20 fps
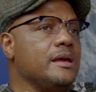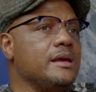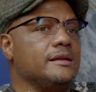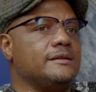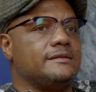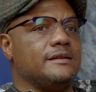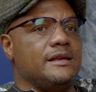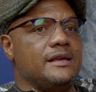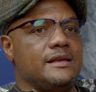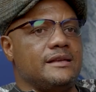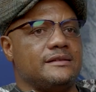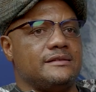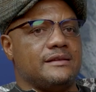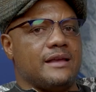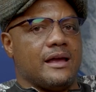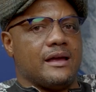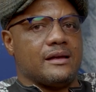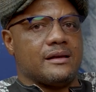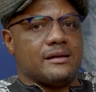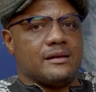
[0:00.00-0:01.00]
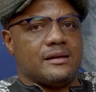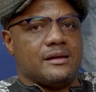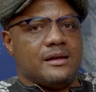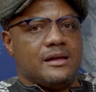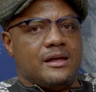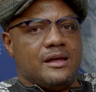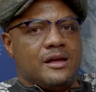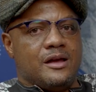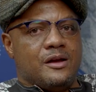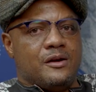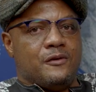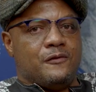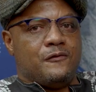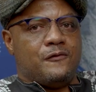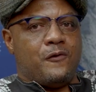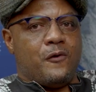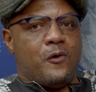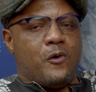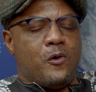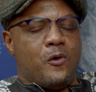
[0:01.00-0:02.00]
It's easier
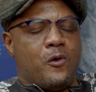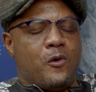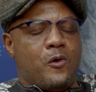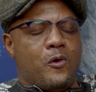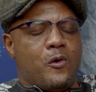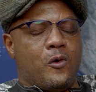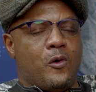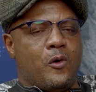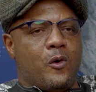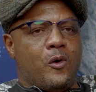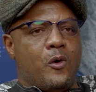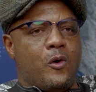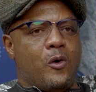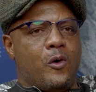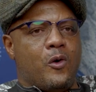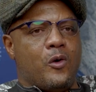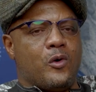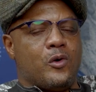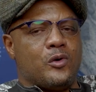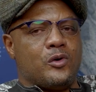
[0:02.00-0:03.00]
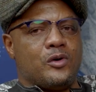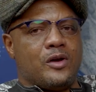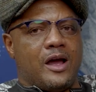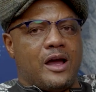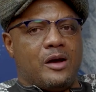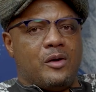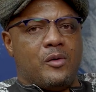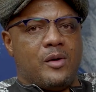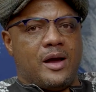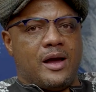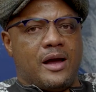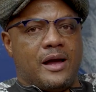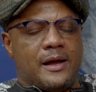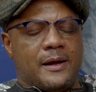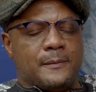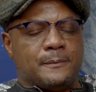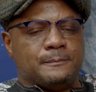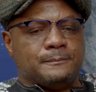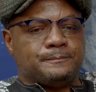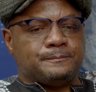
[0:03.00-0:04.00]
for all
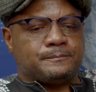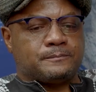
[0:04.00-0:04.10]
our